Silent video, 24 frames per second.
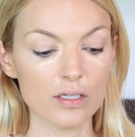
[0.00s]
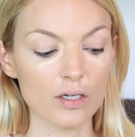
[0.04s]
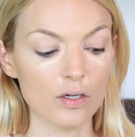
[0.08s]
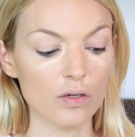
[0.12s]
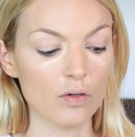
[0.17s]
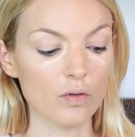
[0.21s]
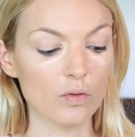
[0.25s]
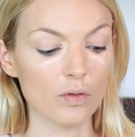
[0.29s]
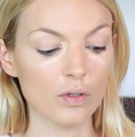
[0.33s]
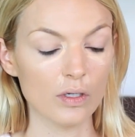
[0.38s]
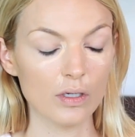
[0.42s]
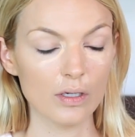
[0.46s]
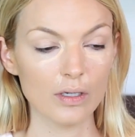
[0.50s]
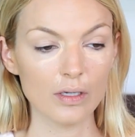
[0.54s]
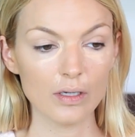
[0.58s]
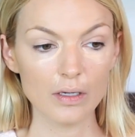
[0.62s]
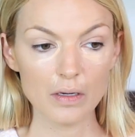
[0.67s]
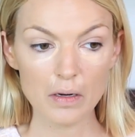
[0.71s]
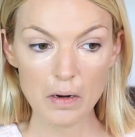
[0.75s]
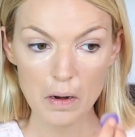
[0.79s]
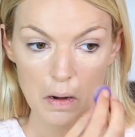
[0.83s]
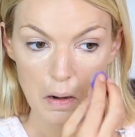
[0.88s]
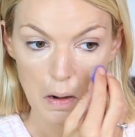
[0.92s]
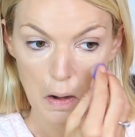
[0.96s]
so
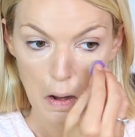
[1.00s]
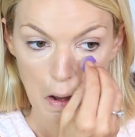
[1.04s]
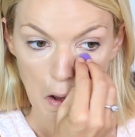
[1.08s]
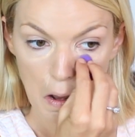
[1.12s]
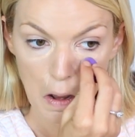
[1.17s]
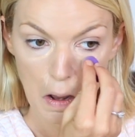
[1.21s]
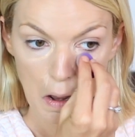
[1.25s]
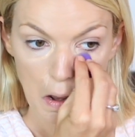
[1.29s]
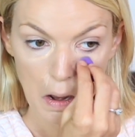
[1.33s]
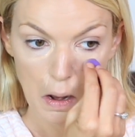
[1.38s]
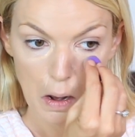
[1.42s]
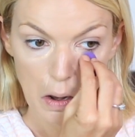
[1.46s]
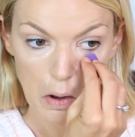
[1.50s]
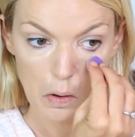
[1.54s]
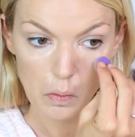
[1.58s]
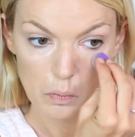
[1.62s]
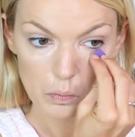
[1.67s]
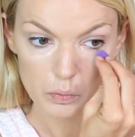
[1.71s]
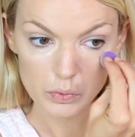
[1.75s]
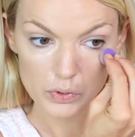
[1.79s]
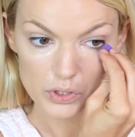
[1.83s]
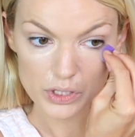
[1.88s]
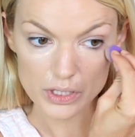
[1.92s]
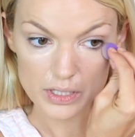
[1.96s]

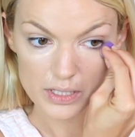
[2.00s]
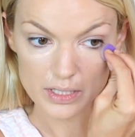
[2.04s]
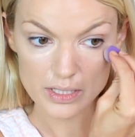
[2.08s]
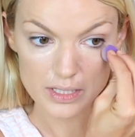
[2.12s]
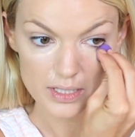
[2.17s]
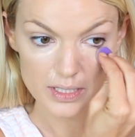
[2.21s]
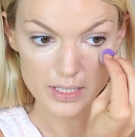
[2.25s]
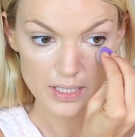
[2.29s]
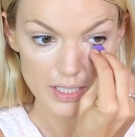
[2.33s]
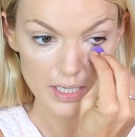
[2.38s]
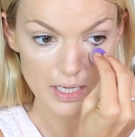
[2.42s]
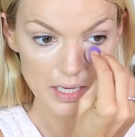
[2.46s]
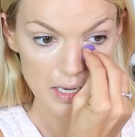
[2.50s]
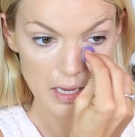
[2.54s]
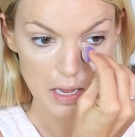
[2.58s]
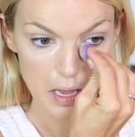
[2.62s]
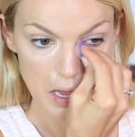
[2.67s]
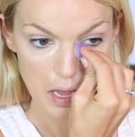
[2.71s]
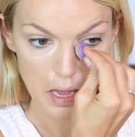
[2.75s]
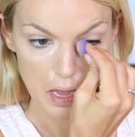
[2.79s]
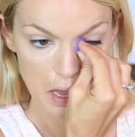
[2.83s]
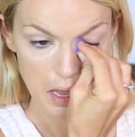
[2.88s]
we'll just see.